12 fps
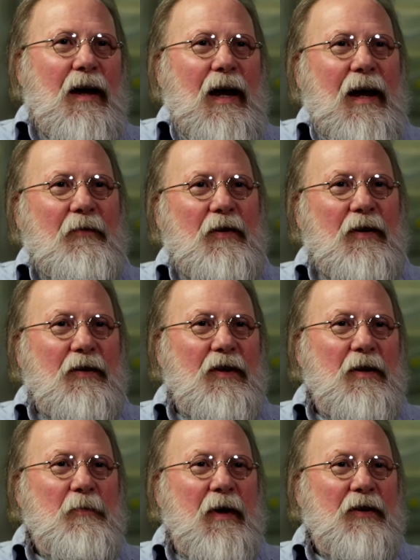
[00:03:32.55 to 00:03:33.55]
Having the
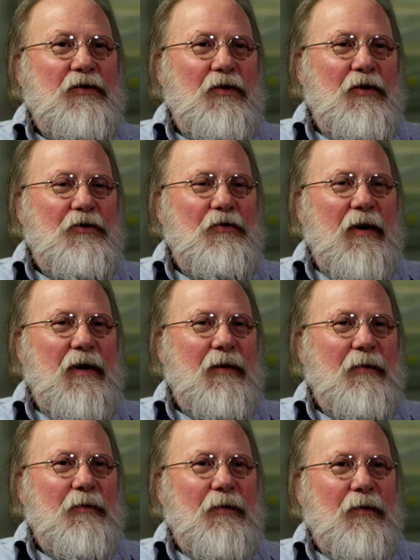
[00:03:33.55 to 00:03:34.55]
DMEK surgery,
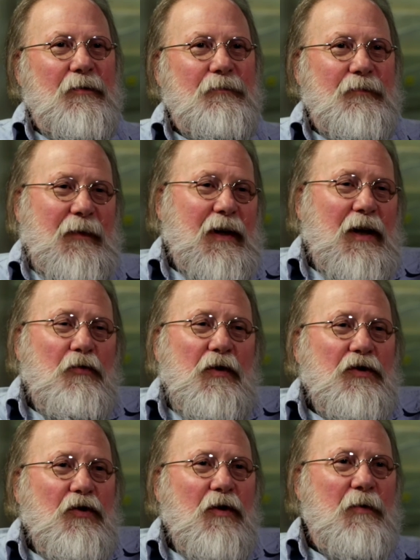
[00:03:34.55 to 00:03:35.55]
it
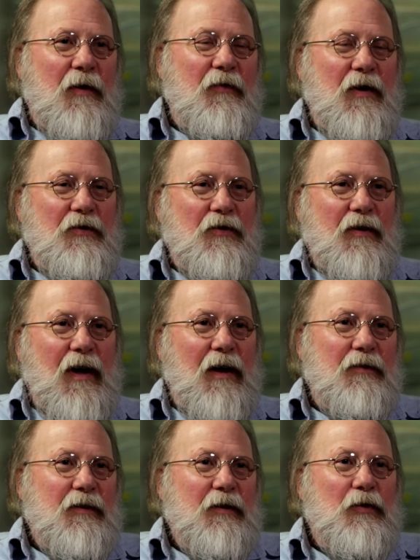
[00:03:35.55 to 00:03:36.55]
restored my vision.
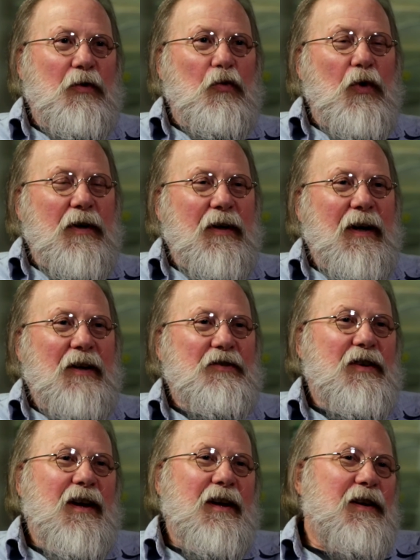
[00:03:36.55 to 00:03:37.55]
What can I
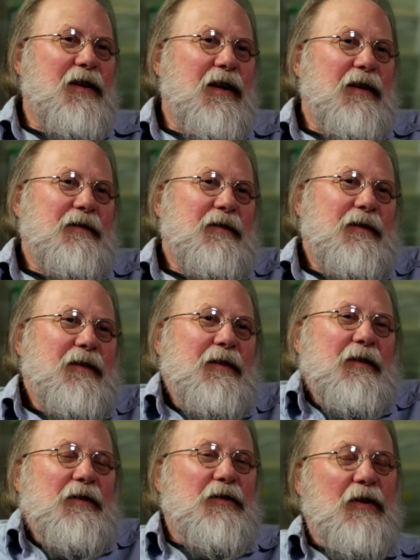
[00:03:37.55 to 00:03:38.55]
say
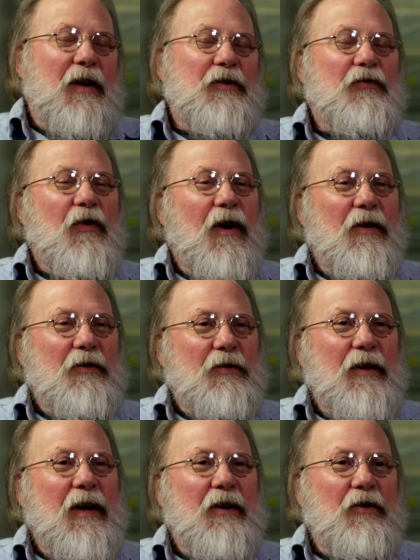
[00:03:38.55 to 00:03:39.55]
as far
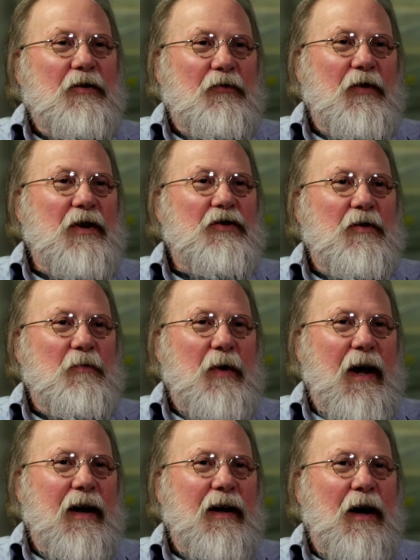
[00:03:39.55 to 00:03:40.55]
as getting your vision
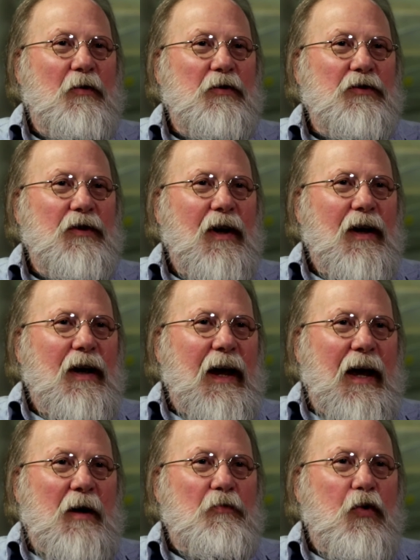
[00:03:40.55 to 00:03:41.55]
back? I was
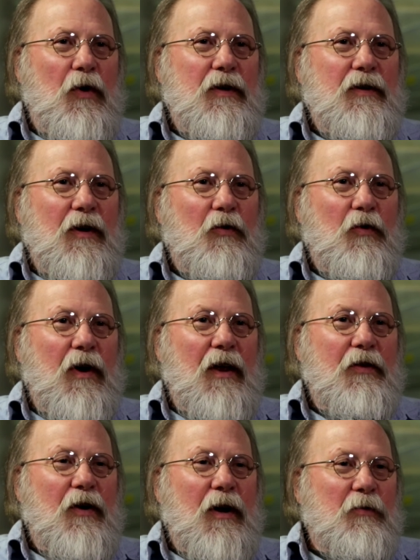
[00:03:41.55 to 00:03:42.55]
at a point there where I
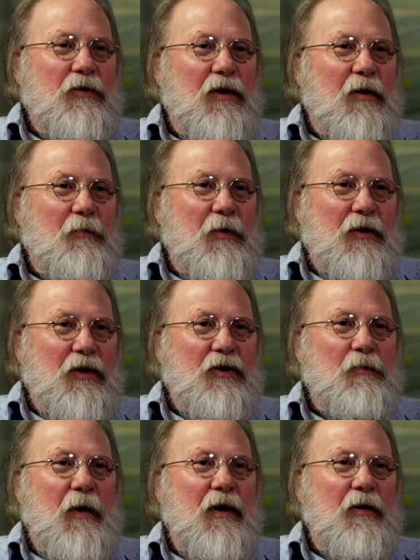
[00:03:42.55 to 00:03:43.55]
thought I was going to be
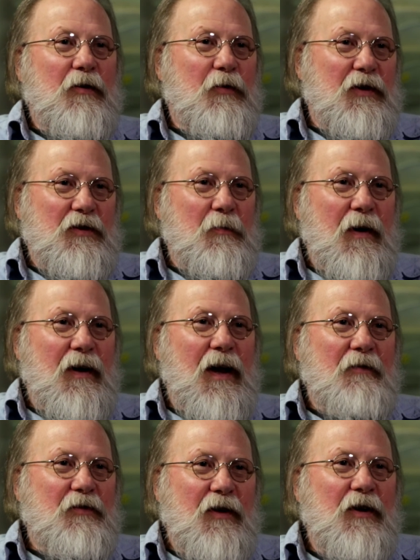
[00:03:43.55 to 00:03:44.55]
just spending the rest of my
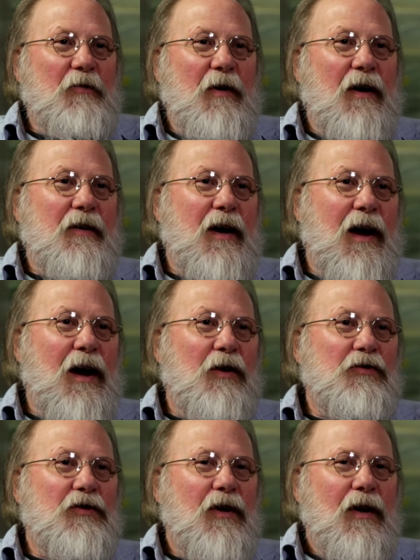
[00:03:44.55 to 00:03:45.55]
life sitting around the
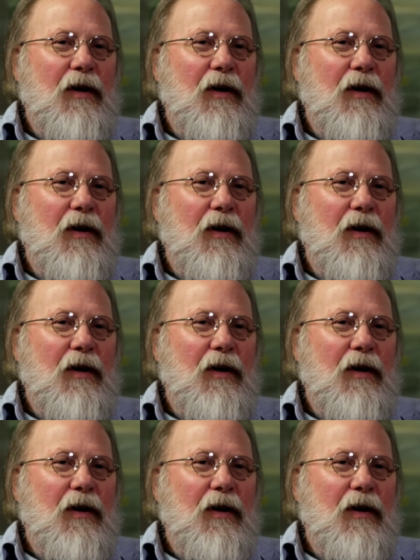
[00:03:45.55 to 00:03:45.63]
house.